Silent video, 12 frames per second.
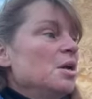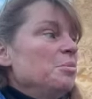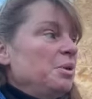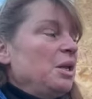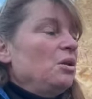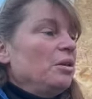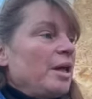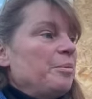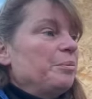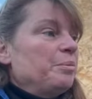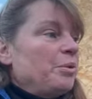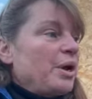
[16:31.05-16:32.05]
Peanut will
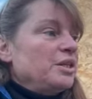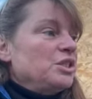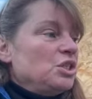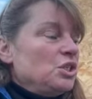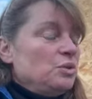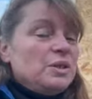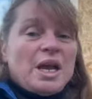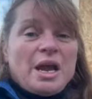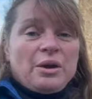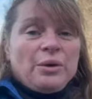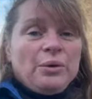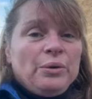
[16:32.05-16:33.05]
get bred to
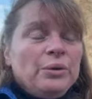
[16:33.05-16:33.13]
Diego.